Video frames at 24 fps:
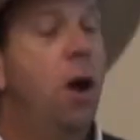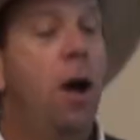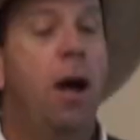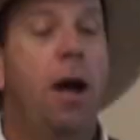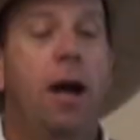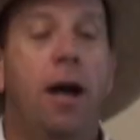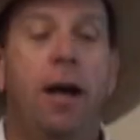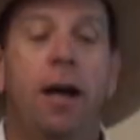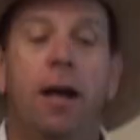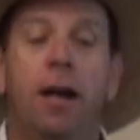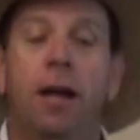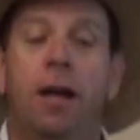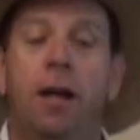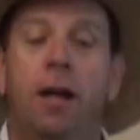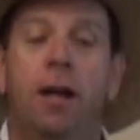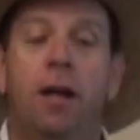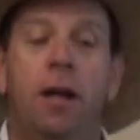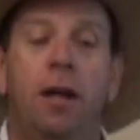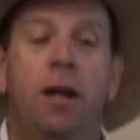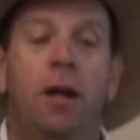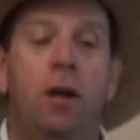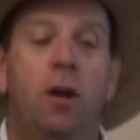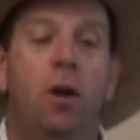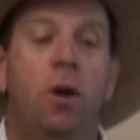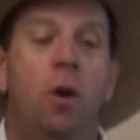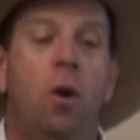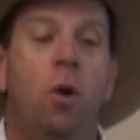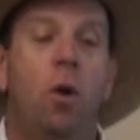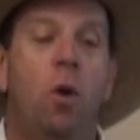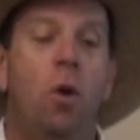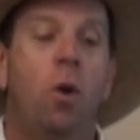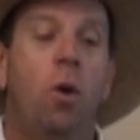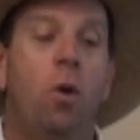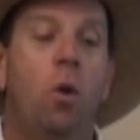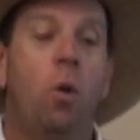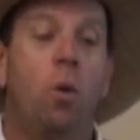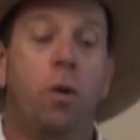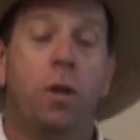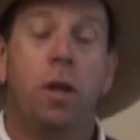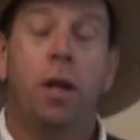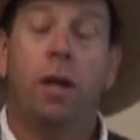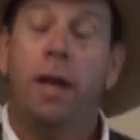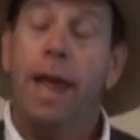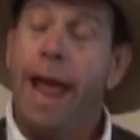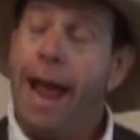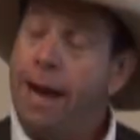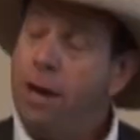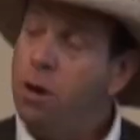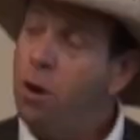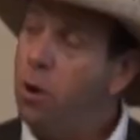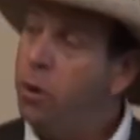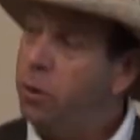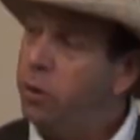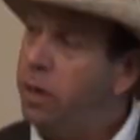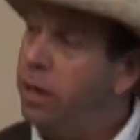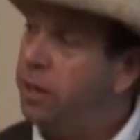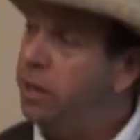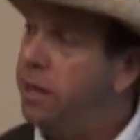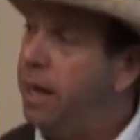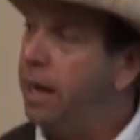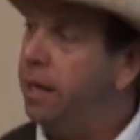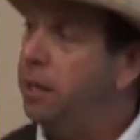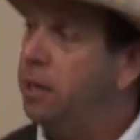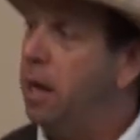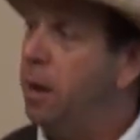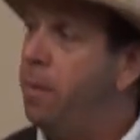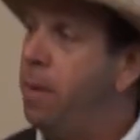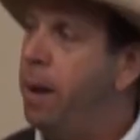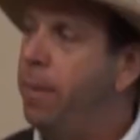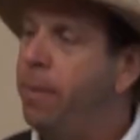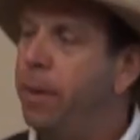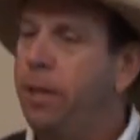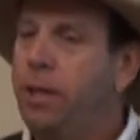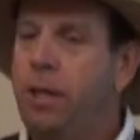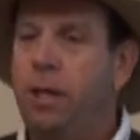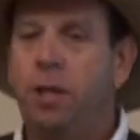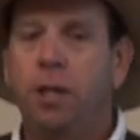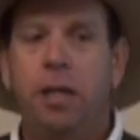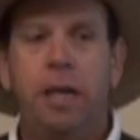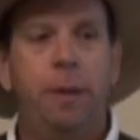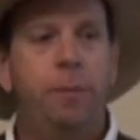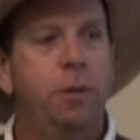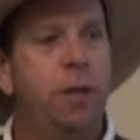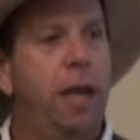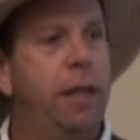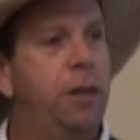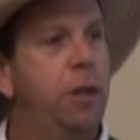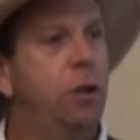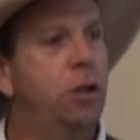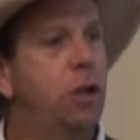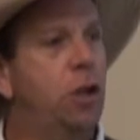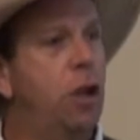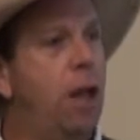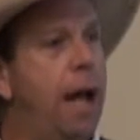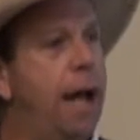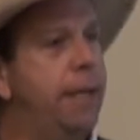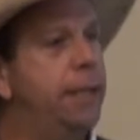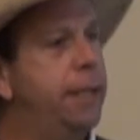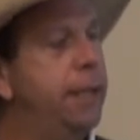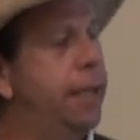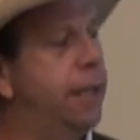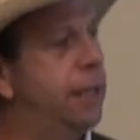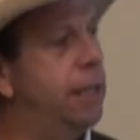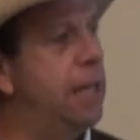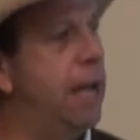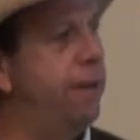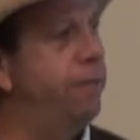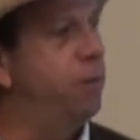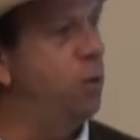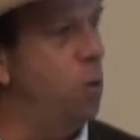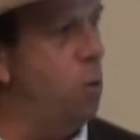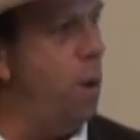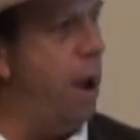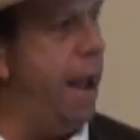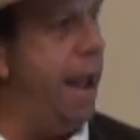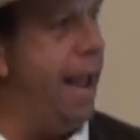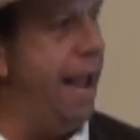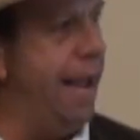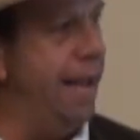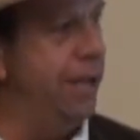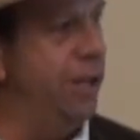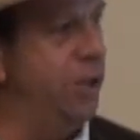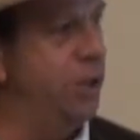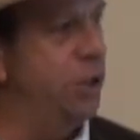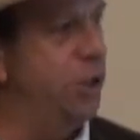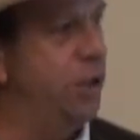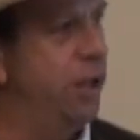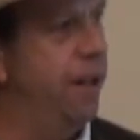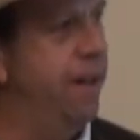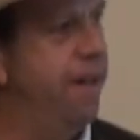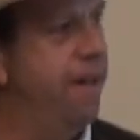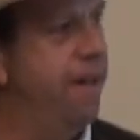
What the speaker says: or the landowner has set something up, it just seems like there's lots of clever ways